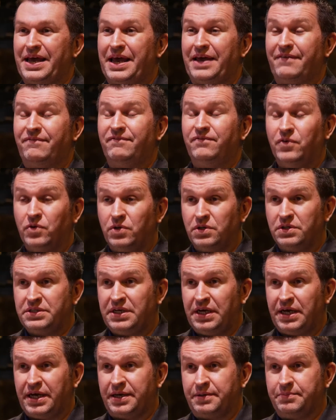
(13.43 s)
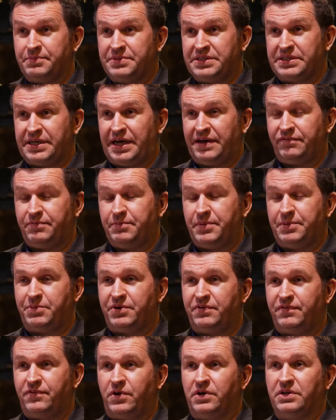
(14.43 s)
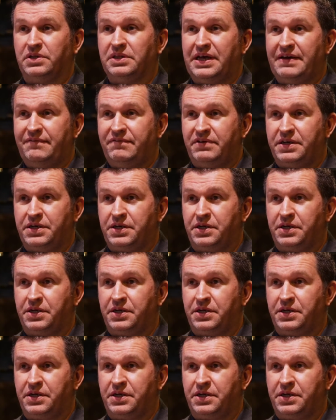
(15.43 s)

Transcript: a full-time staff member for 11